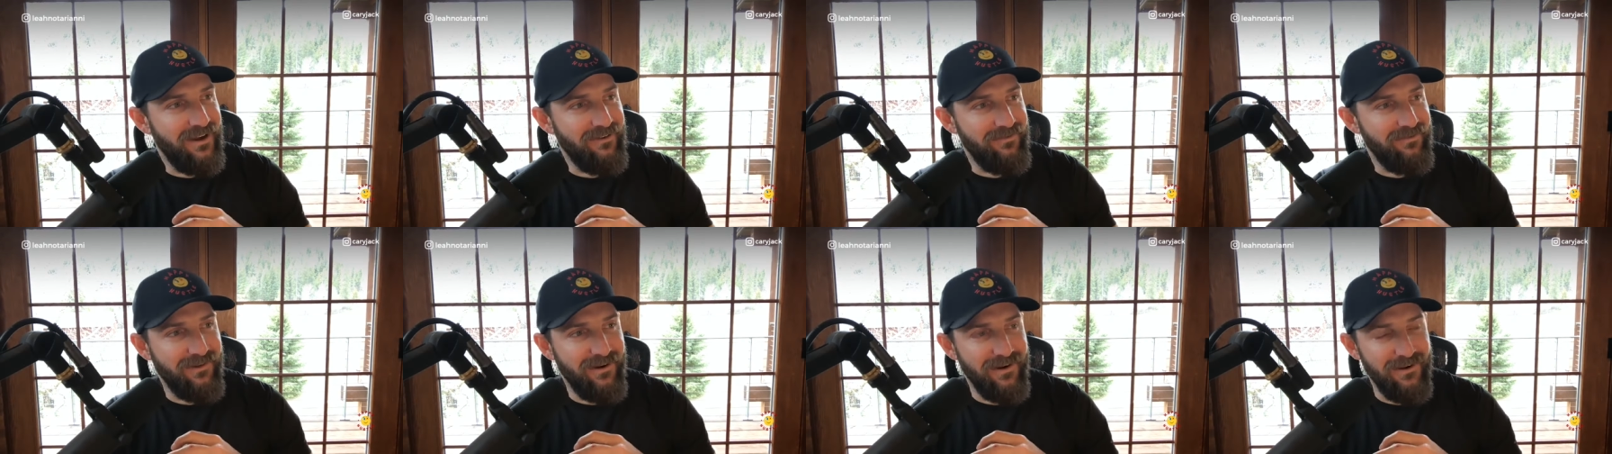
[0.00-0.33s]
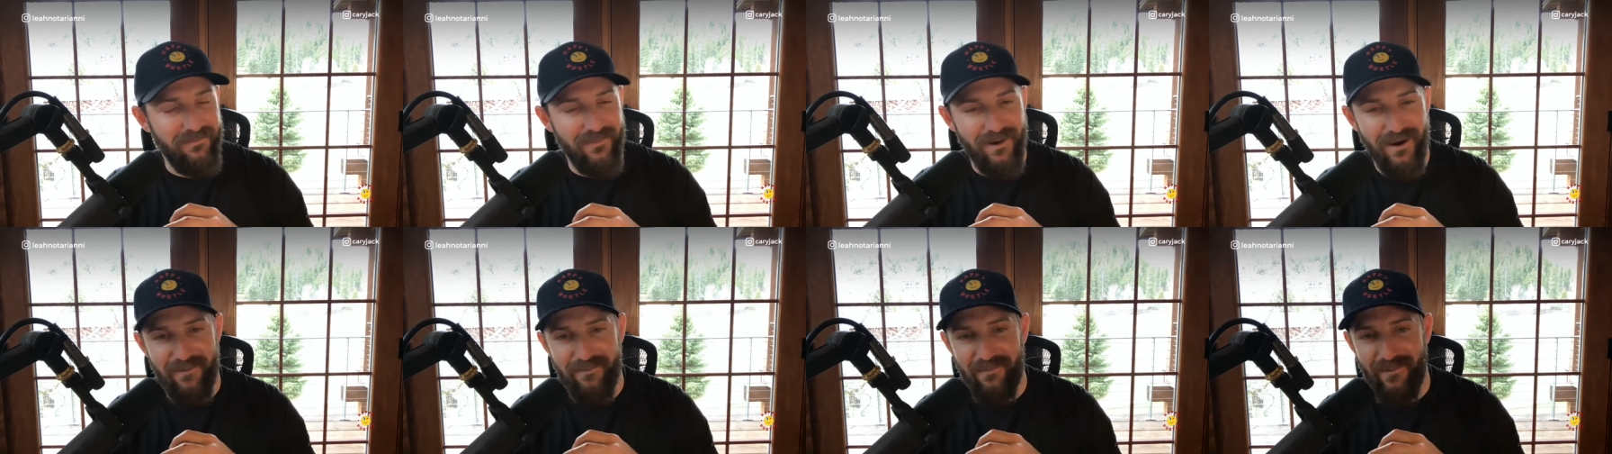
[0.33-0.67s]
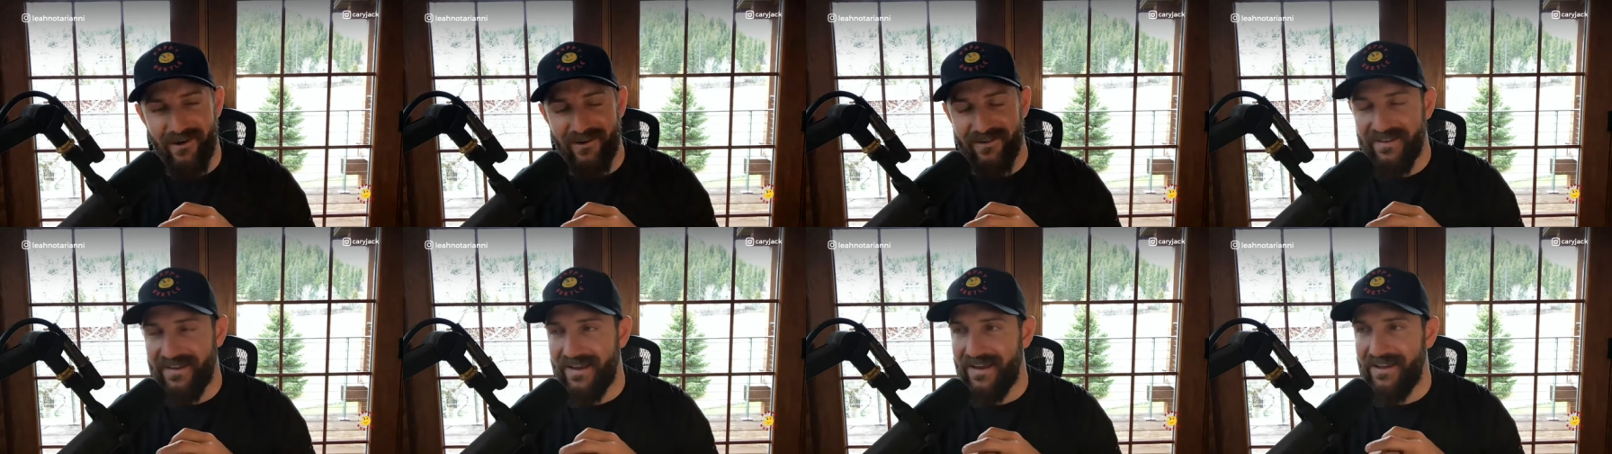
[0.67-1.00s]
a friend of mine,
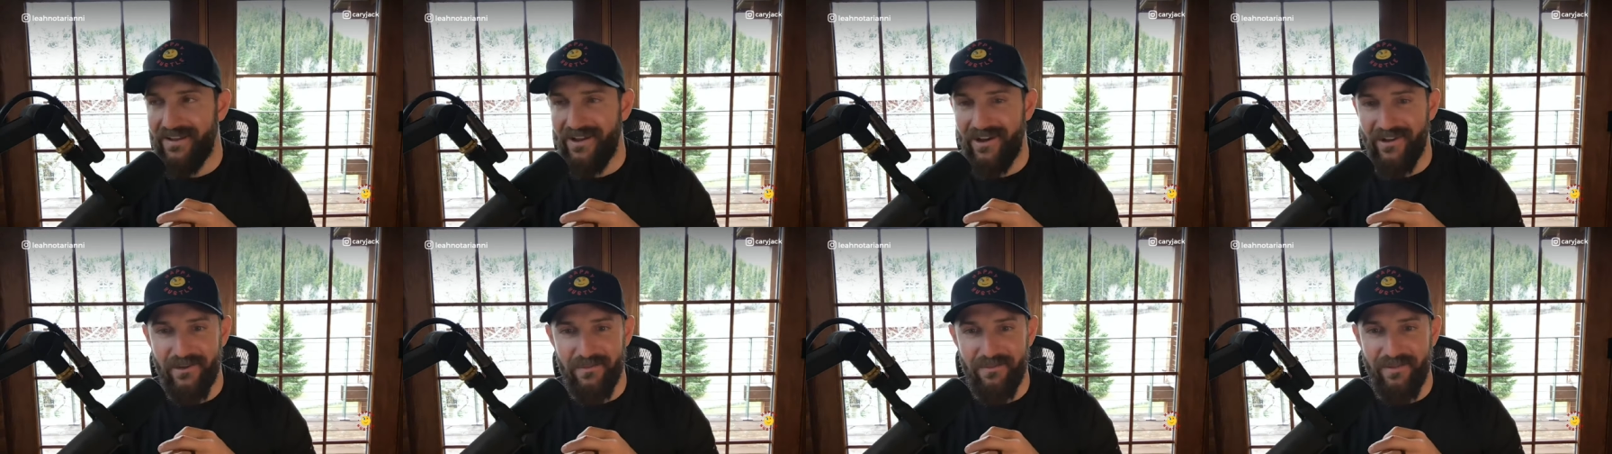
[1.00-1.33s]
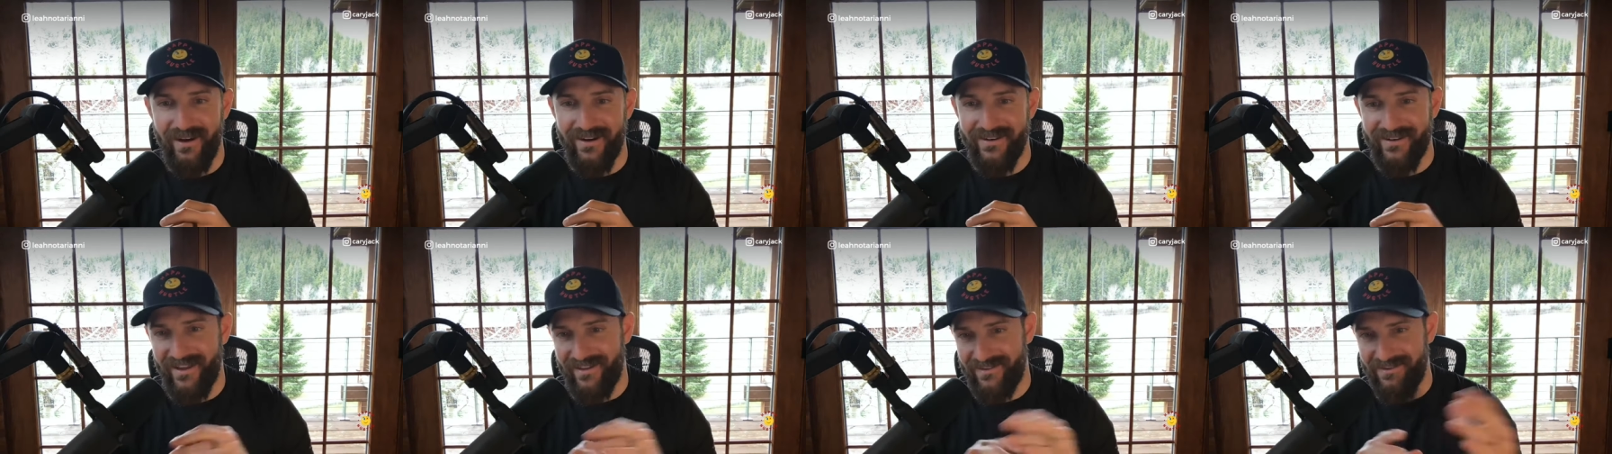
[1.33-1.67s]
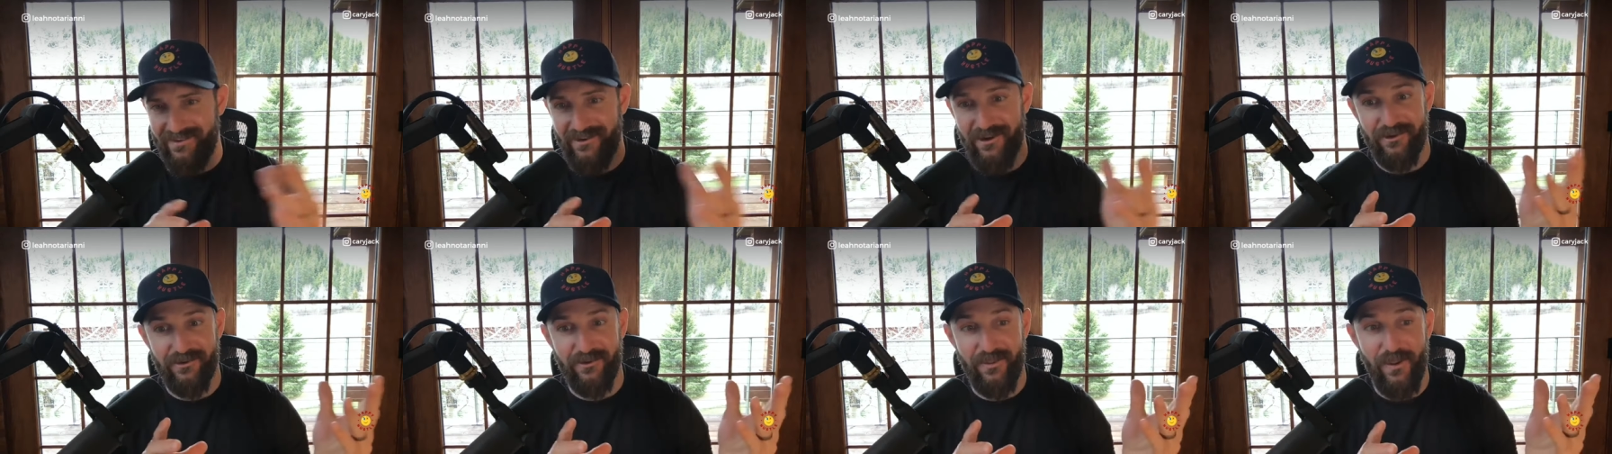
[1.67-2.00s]
Martell, on the
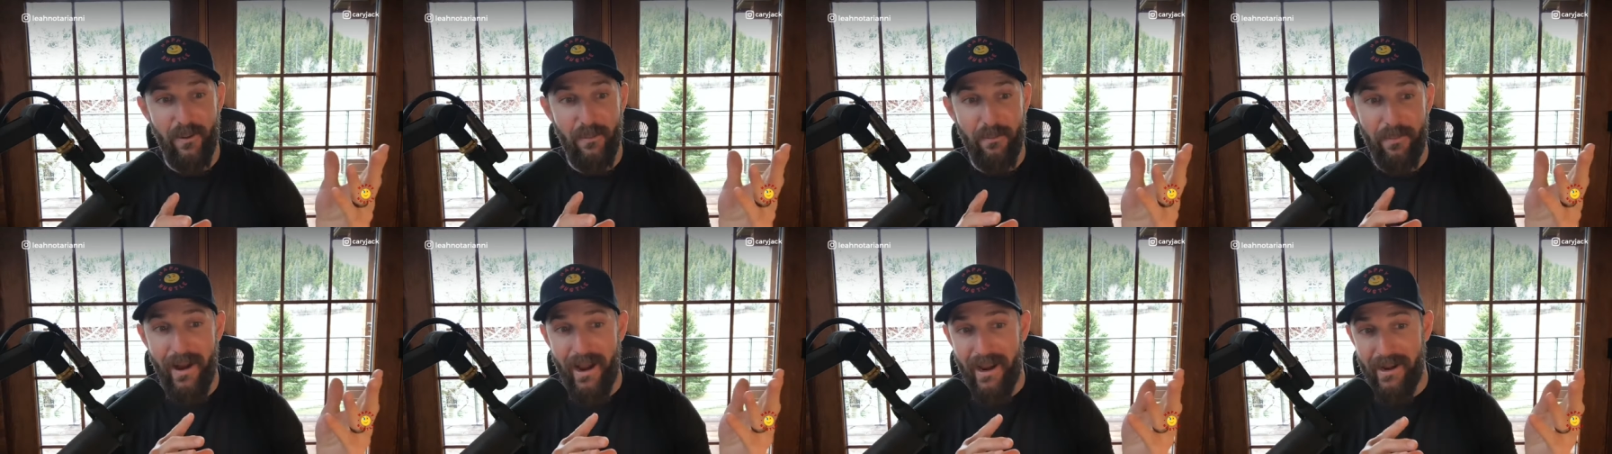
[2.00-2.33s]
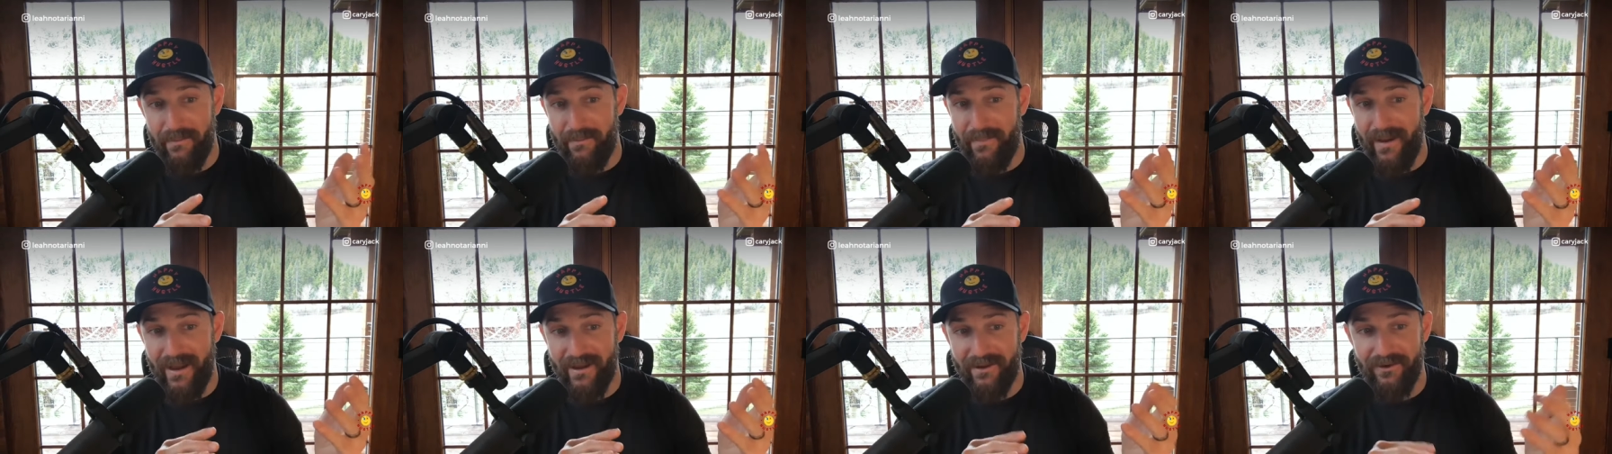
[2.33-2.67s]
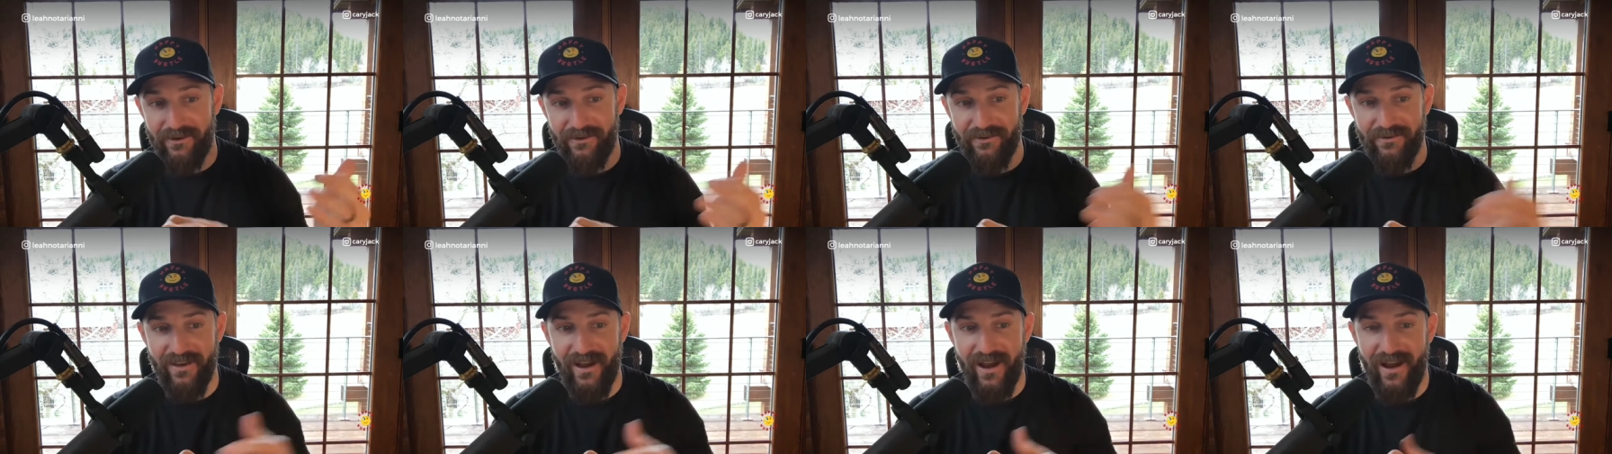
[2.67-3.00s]
podcast. He talks about buying back